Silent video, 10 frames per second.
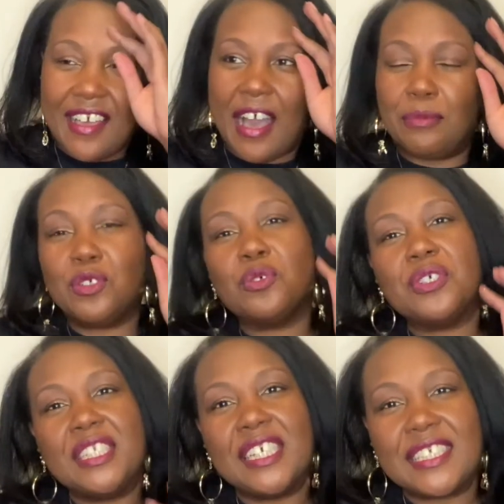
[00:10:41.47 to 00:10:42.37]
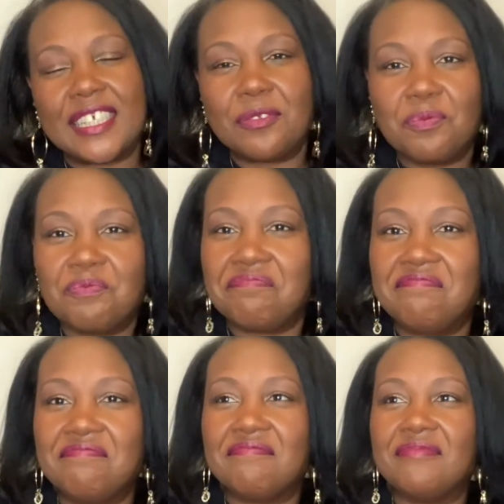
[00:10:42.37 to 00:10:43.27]
I'm doing this,
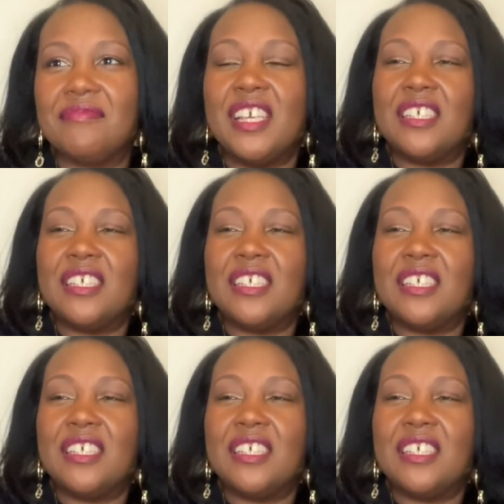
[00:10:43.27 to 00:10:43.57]
and